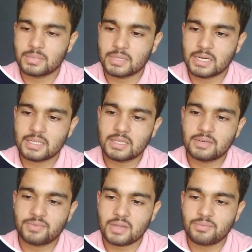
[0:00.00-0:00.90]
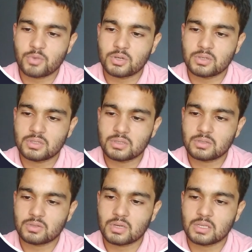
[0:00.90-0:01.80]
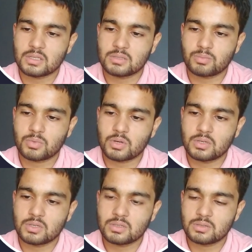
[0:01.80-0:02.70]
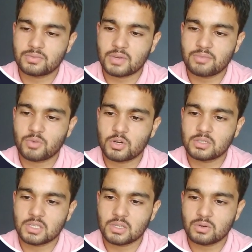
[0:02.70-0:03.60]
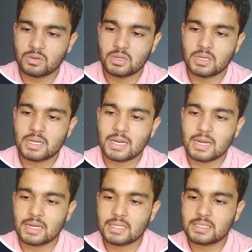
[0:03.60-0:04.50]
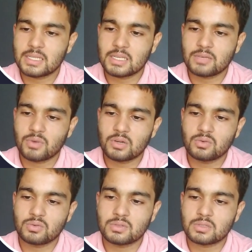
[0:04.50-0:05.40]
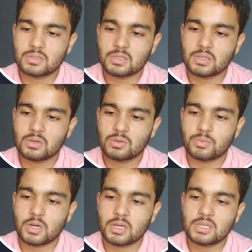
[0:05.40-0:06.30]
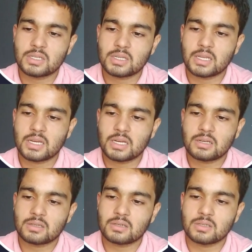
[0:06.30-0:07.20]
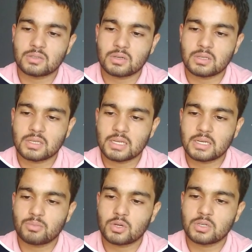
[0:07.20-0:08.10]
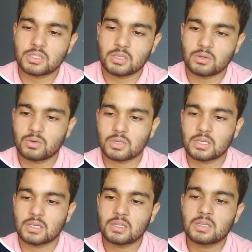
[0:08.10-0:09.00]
greater than 5 point, sorry, point 5.0 and less than equal to 0 0.8 sorry 8.0. Okay,